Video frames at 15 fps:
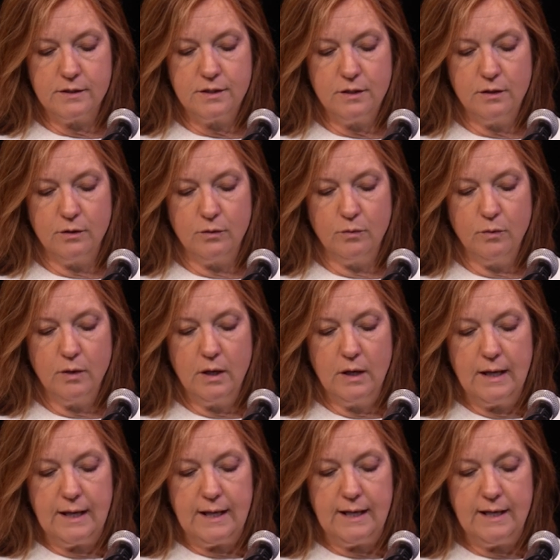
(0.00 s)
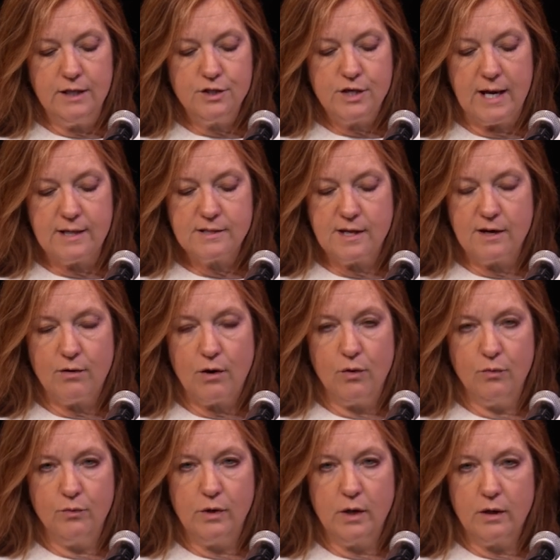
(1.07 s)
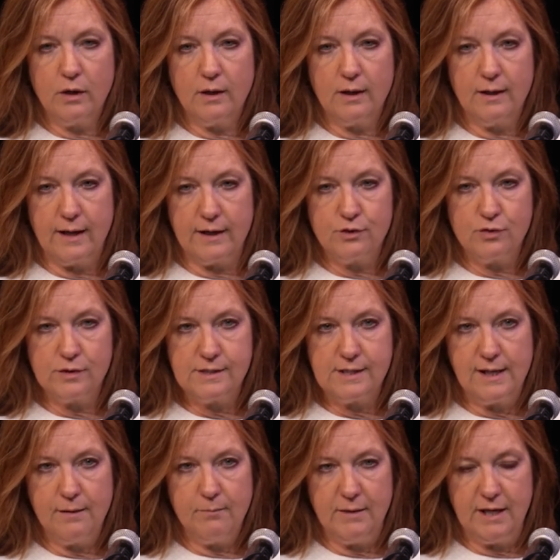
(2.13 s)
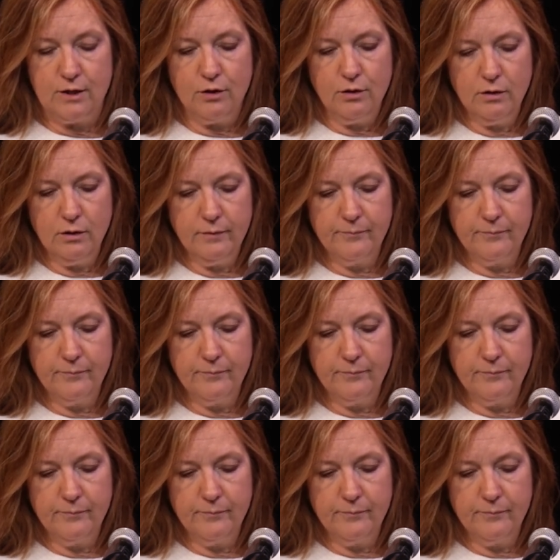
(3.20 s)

2, each has their own electricity meter,